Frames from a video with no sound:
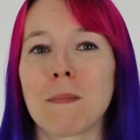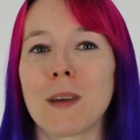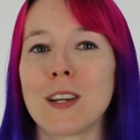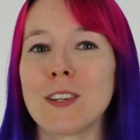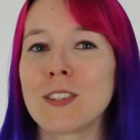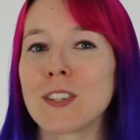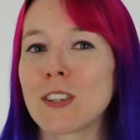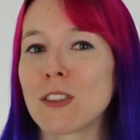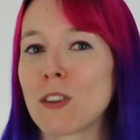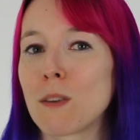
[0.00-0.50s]

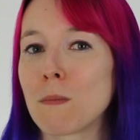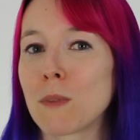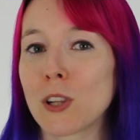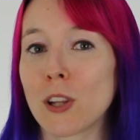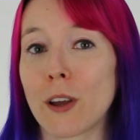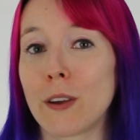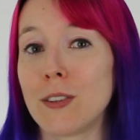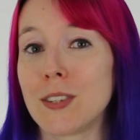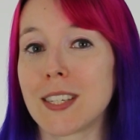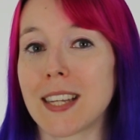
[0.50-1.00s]
Most of them
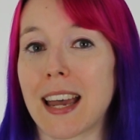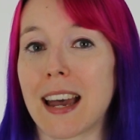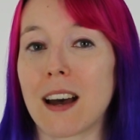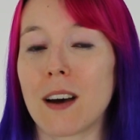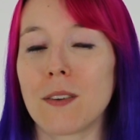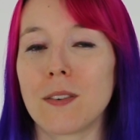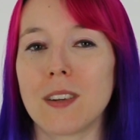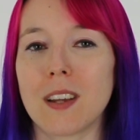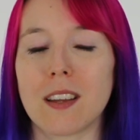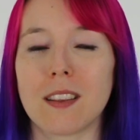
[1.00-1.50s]
closed
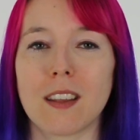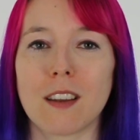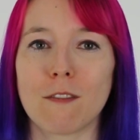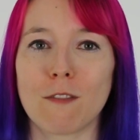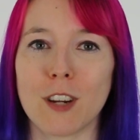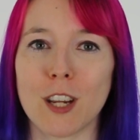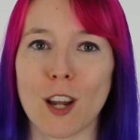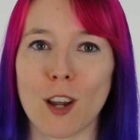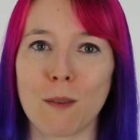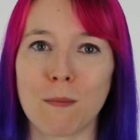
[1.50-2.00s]
down and then
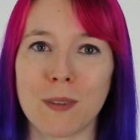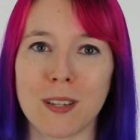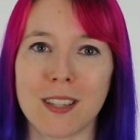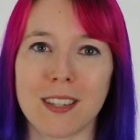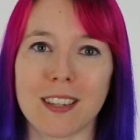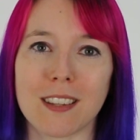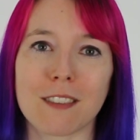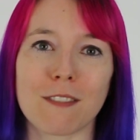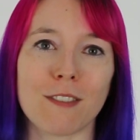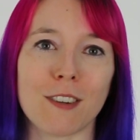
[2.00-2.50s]

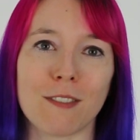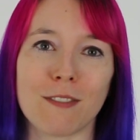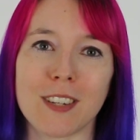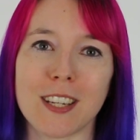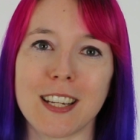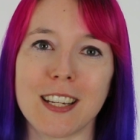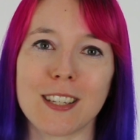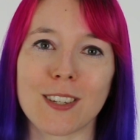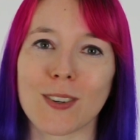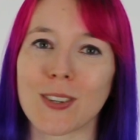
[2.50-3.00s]
reopened in the
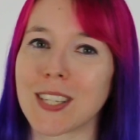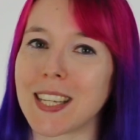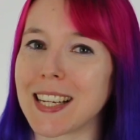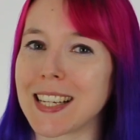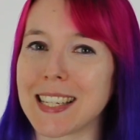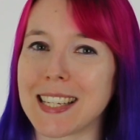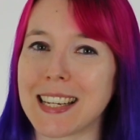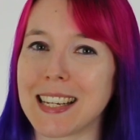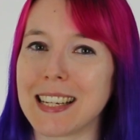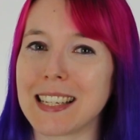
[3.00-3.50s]
50s or
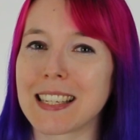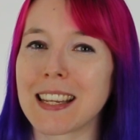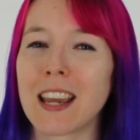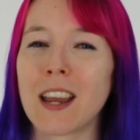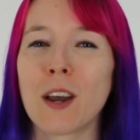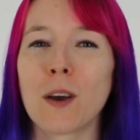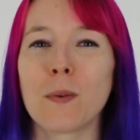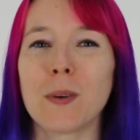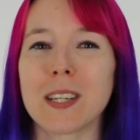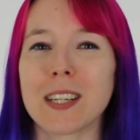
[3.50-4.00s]
60s,
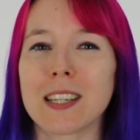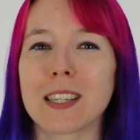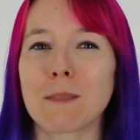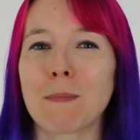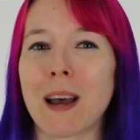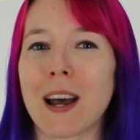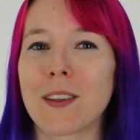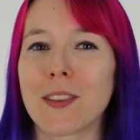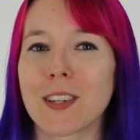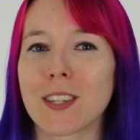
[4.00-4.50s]
which is
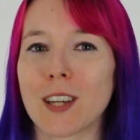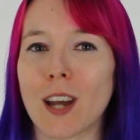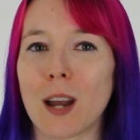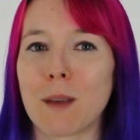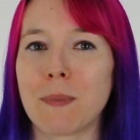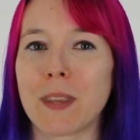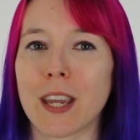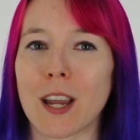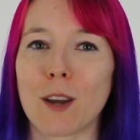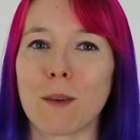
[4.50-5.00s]
about the
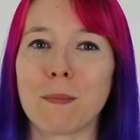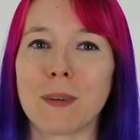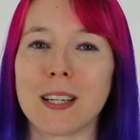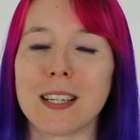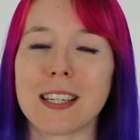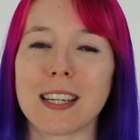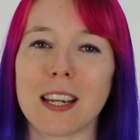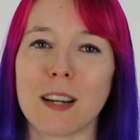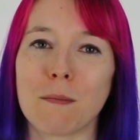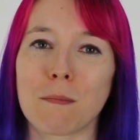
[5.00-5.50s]
time they
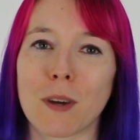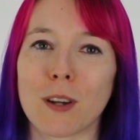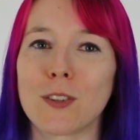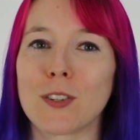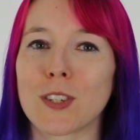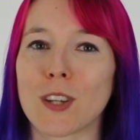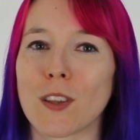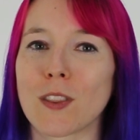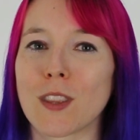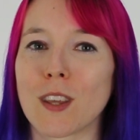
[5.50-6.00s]
opened in
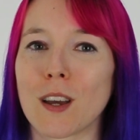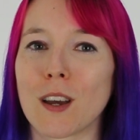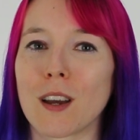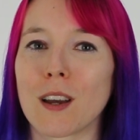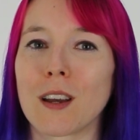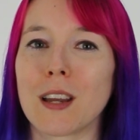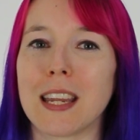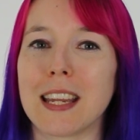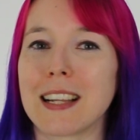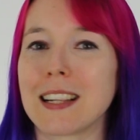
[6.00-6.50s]
most
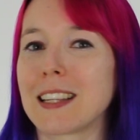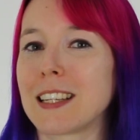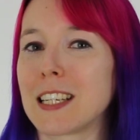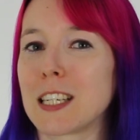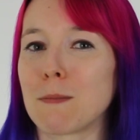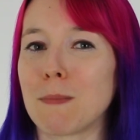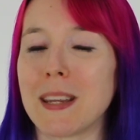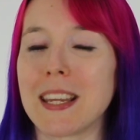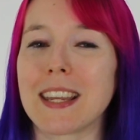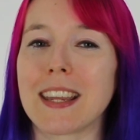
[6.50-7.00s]
other
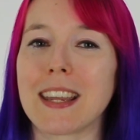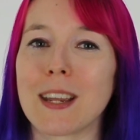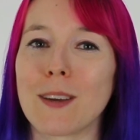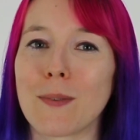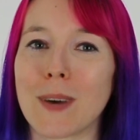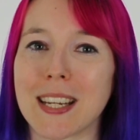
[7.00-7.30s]
English-speaking